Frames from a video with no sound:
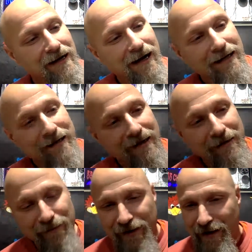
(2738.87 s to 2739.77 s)
I
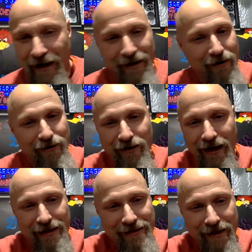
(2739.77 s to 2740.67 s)
know you
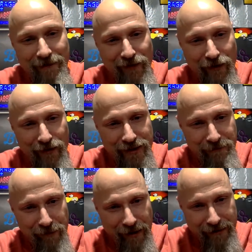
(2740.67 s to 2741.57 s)
guys get them too. The
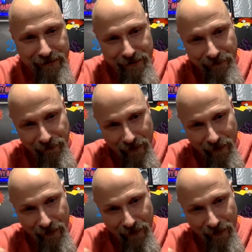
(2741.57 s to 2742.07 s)
splits.